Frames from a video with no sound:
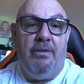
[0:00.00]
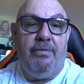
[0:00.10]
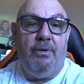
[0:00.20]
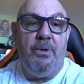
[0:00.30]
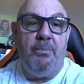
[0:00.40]

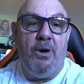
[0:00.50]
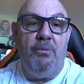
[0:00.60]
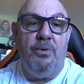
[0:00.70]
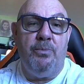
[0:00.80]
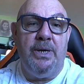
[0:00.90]
from the
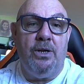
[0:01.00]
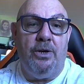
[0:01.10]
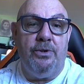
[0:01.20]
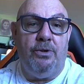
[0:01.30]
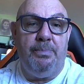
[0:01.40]
moment we
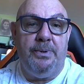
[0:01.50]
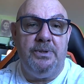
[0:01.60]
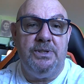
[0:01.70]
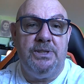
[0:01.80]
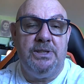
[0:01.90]
got up
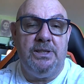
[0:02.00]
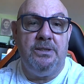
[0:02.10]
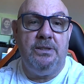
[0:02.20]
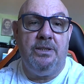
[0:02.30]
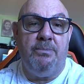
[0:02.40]

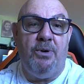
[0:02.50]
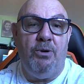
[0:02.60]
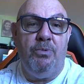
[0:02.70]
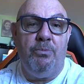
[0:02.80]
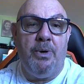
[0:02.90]
till the
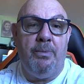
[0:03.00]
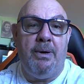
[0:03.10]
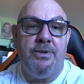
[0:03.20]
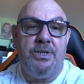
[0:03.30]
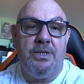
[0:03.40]
moment we
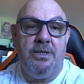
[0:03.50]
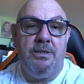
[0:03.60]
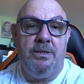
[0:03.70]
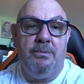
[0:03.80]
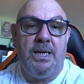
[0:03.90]
went
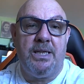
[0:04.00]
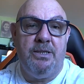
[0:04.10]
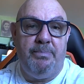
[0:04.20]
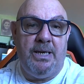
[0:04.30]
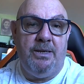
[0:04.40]
back
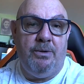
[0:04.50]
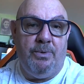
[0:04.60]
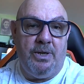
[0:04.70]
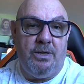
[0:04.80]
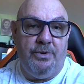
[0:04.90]
to bed at
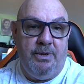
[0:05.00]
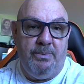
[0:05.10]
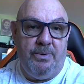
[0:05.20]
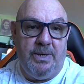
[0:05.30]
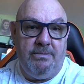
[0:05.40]
1 o'clock in
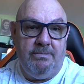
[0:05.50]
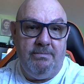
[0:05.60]
the morning.